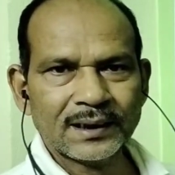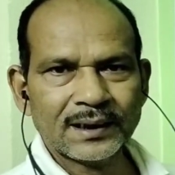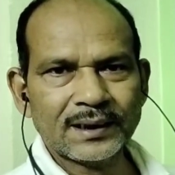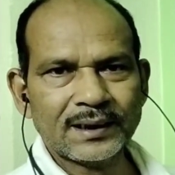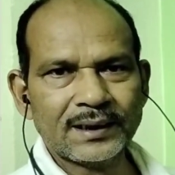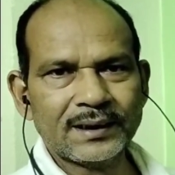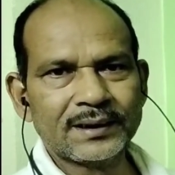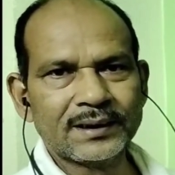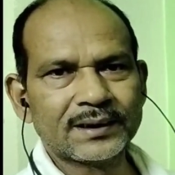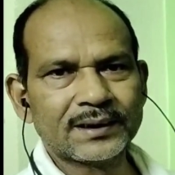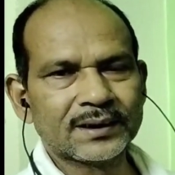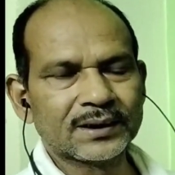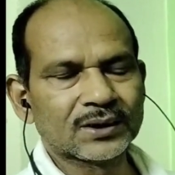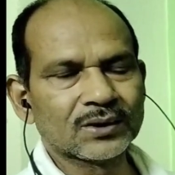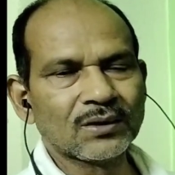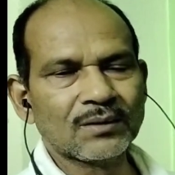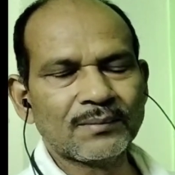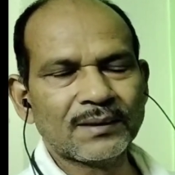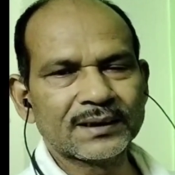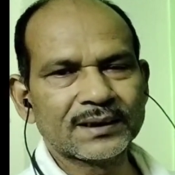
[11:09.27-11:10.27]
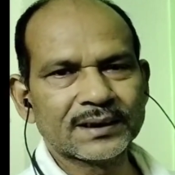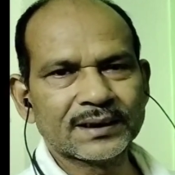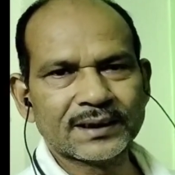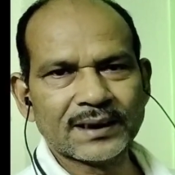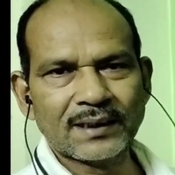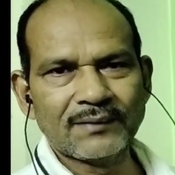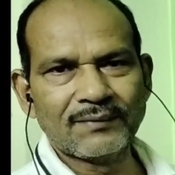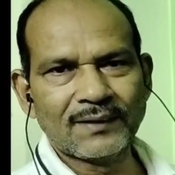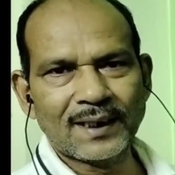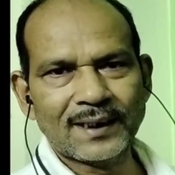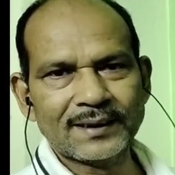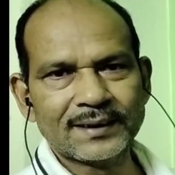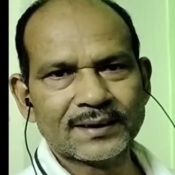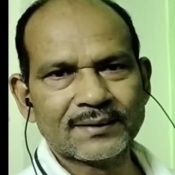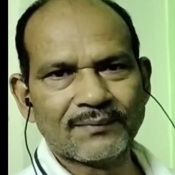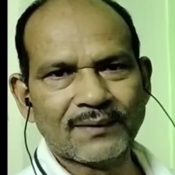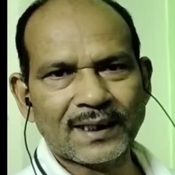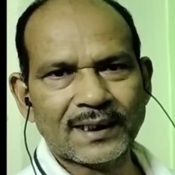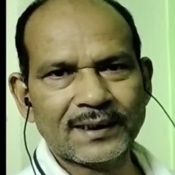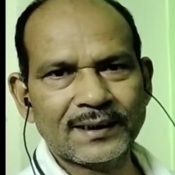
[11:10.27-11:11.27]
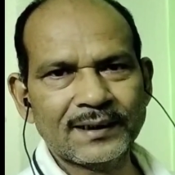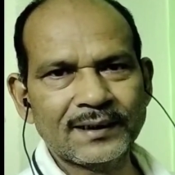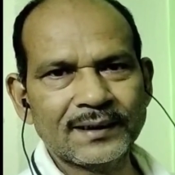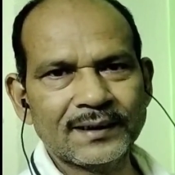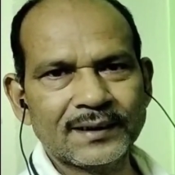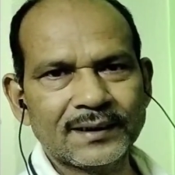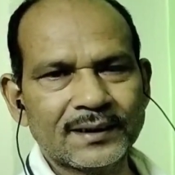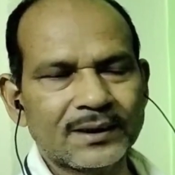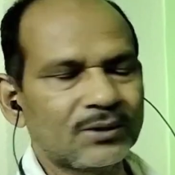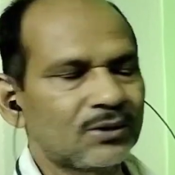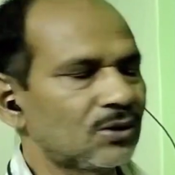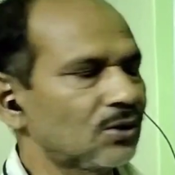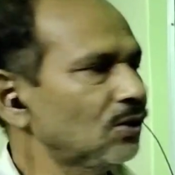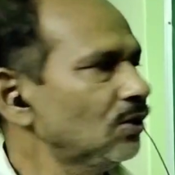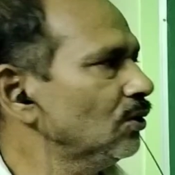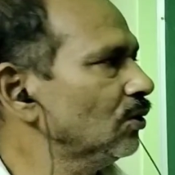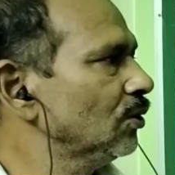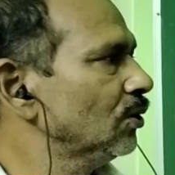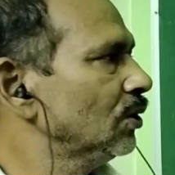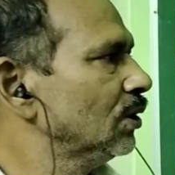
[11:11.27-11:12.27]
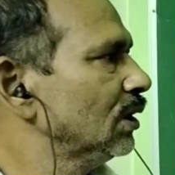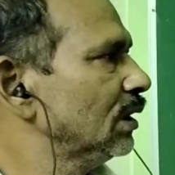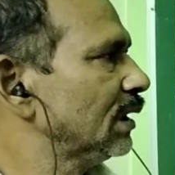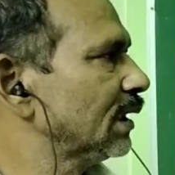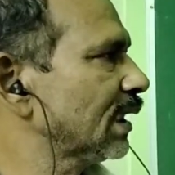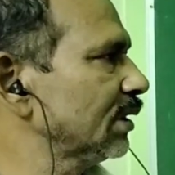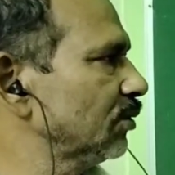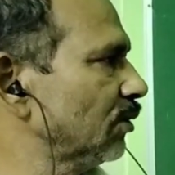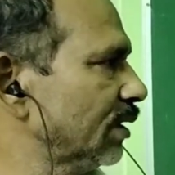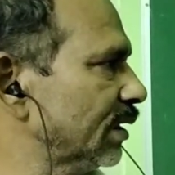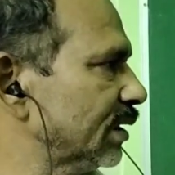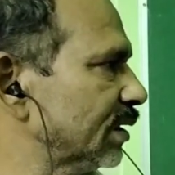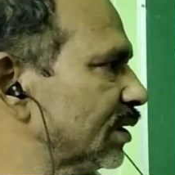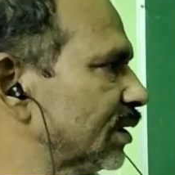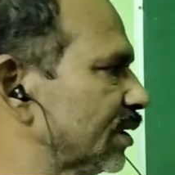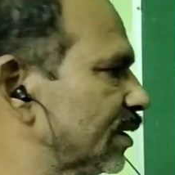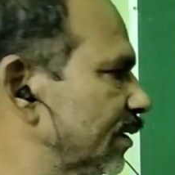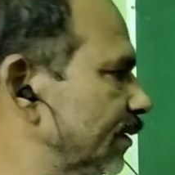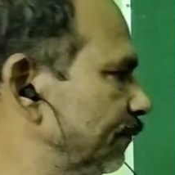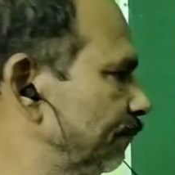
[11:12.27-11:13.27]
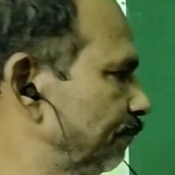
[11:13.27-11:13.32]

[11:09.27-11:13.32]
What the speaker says: is so much stabilized due to resonance.